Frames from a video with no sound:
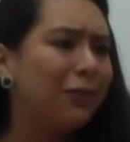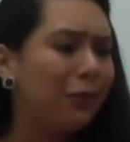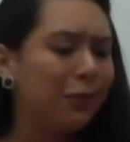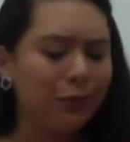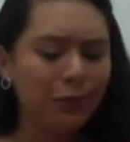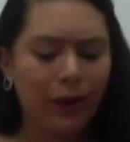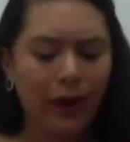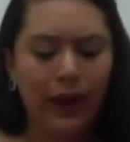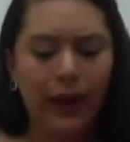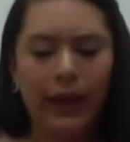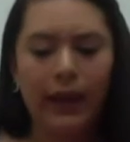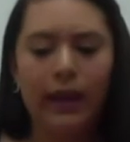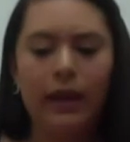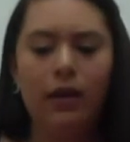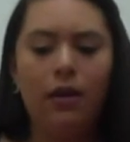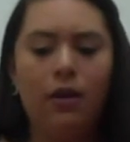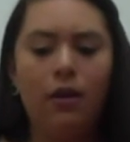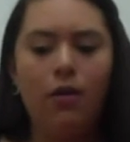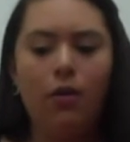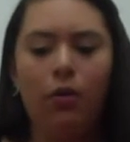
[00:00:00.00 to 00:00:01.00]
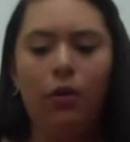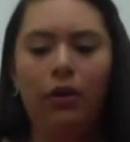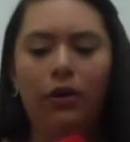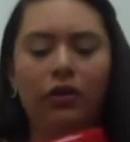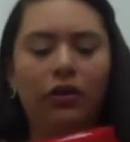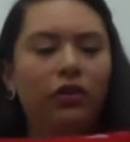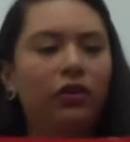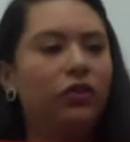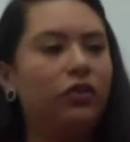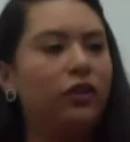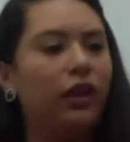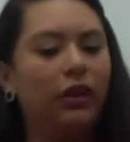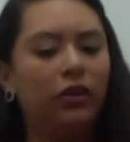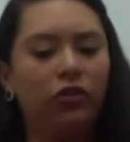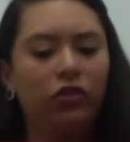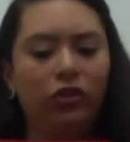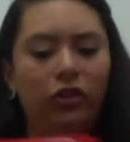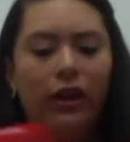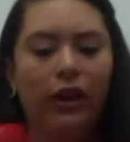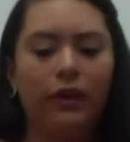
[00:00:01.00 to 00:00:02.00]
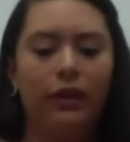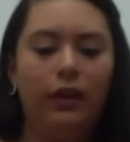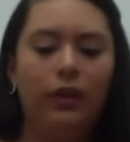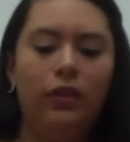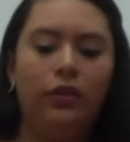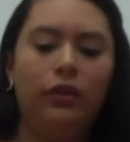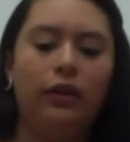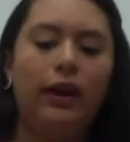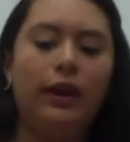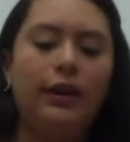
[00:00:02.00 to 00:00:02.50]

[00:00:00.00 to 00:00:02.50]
to write, or they're just not sure how to get their